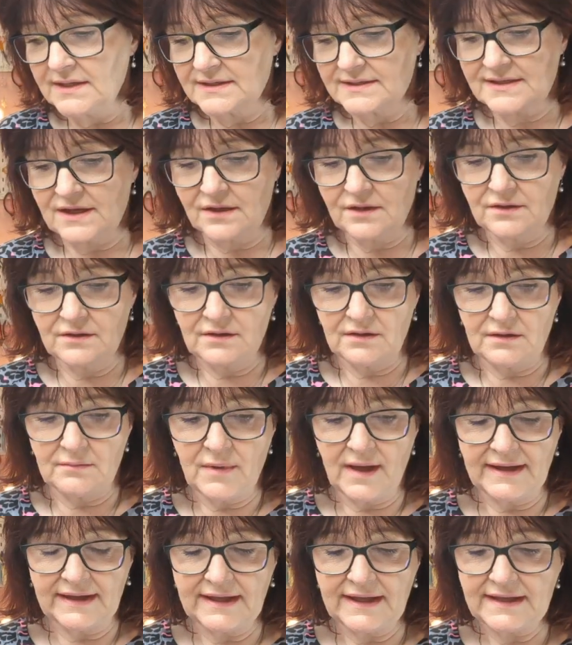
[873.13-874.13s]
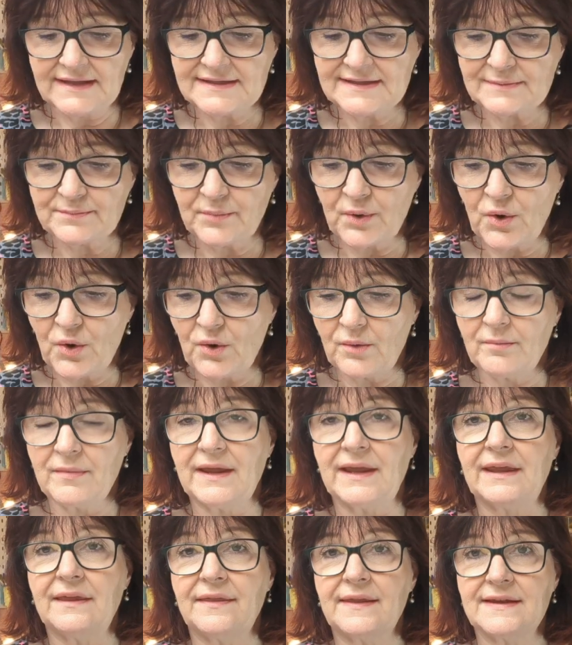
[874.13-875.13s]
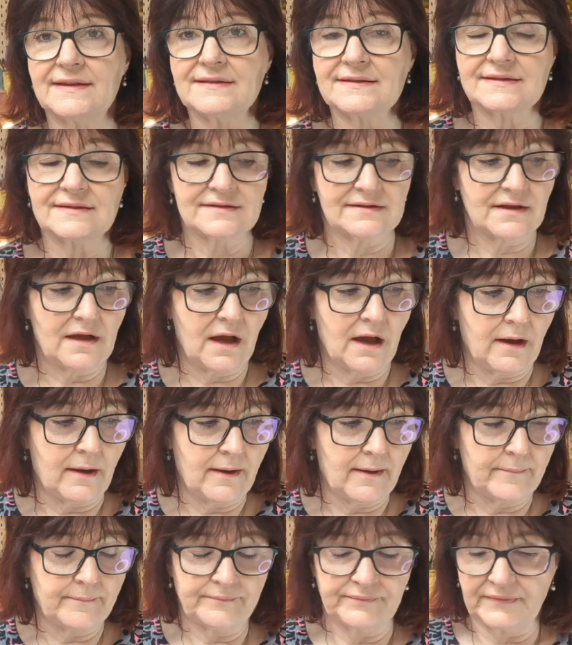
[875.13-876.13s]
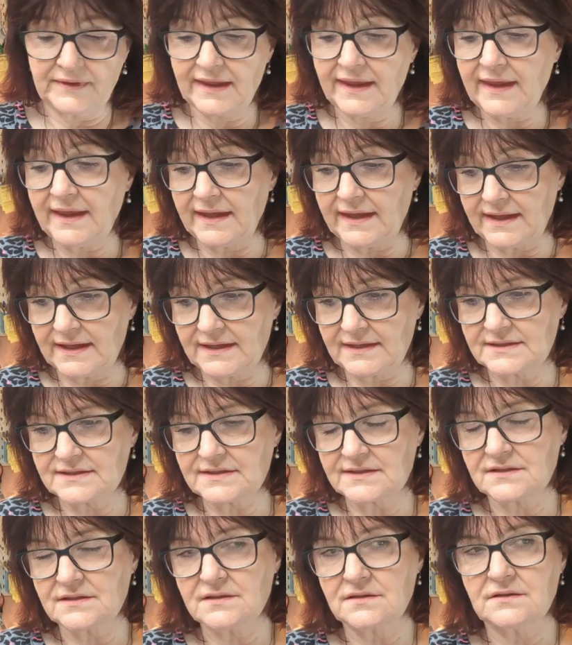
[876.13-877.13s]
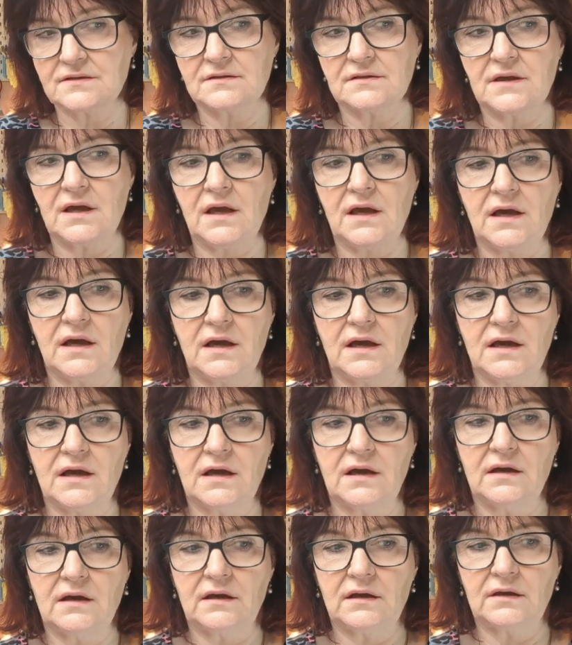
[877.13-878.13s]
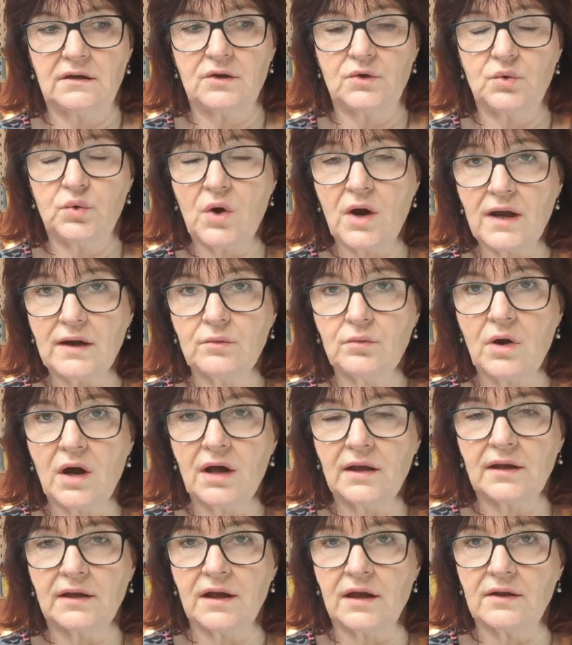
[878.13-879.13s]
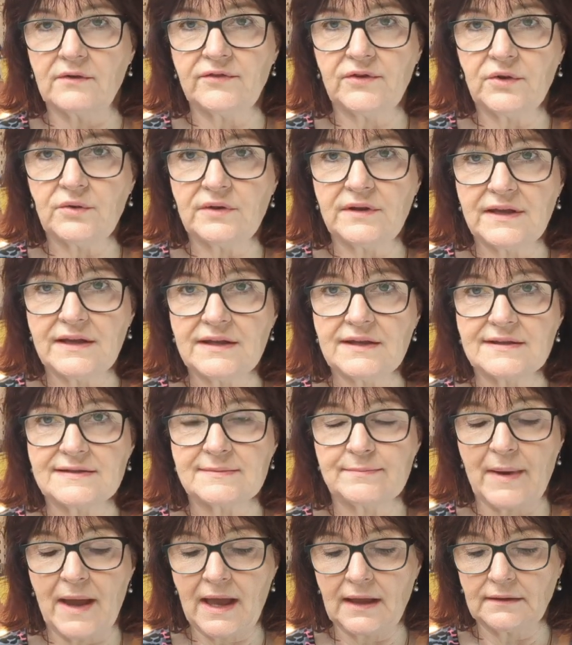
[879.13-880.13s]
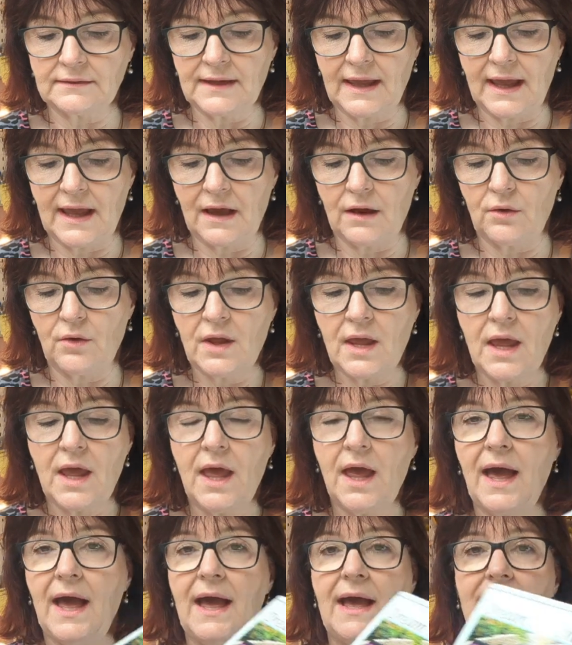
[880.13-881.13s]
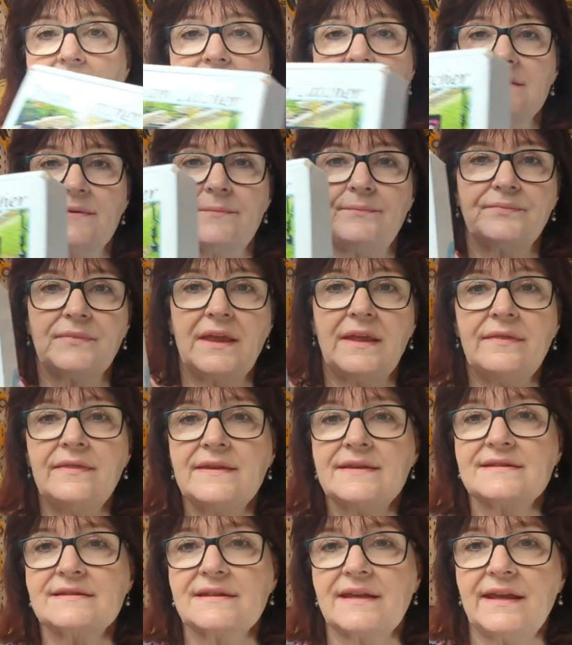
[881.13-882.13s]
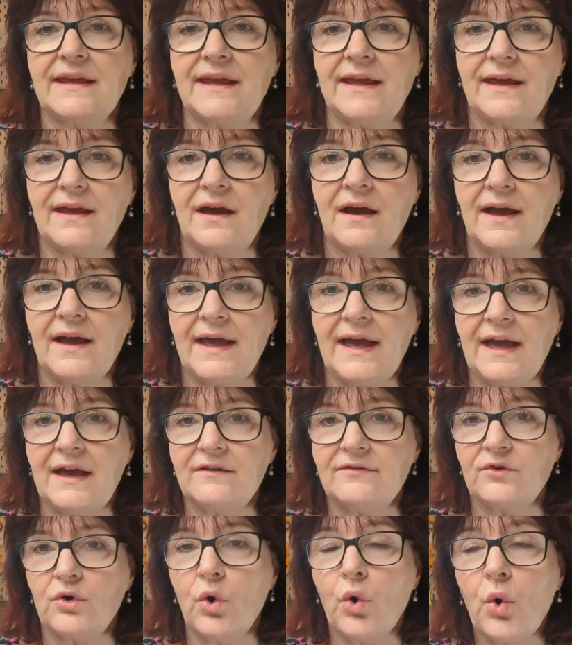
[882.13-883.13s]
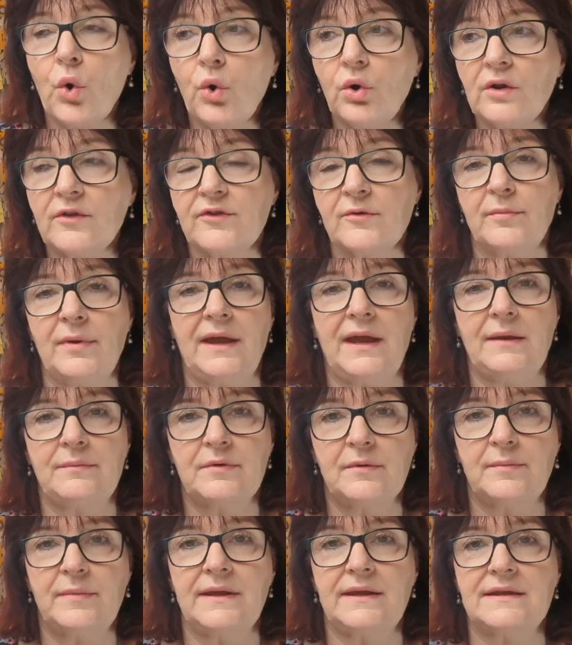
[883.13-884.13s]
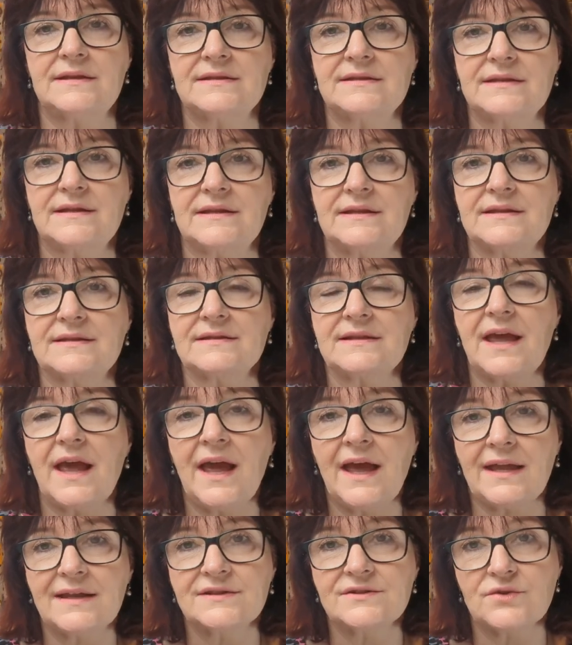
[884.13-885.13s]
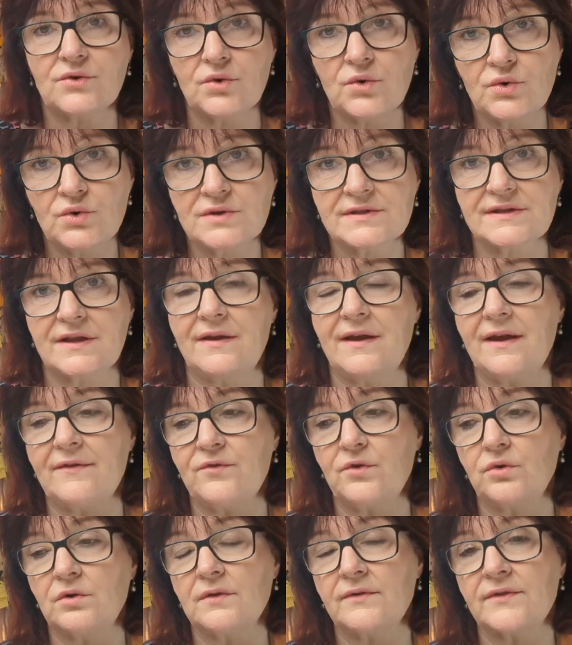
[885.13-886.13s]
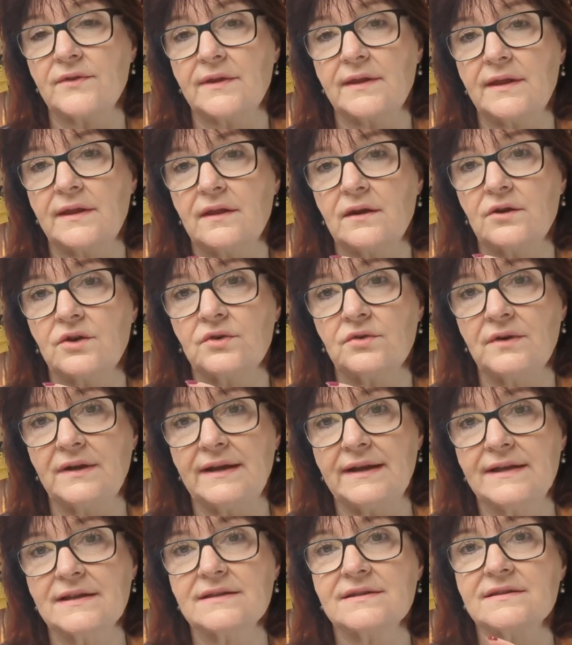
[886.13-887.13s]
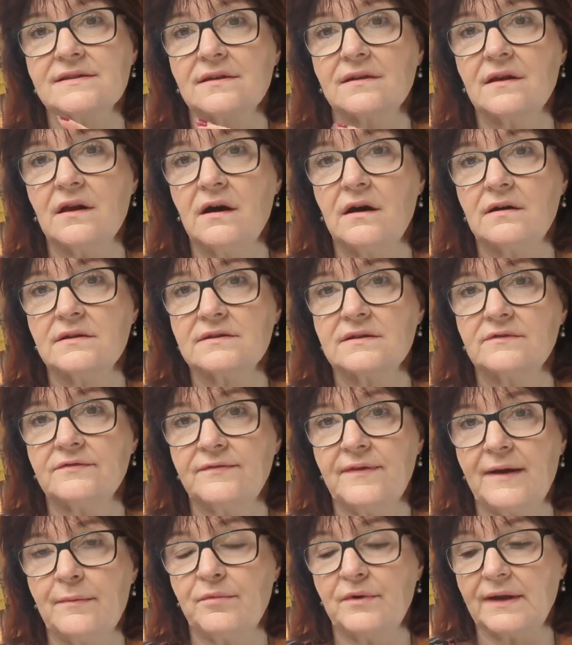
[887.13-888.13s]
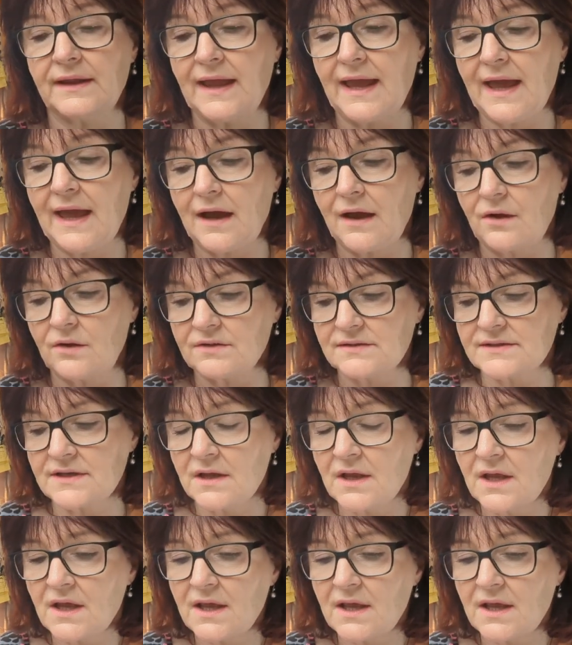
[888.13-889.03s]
So my kids bought me this kit quite a while ago, a few years back now. And in this kit, I have all of the paper pieces and also have all of the acrylics to cut the fabric out.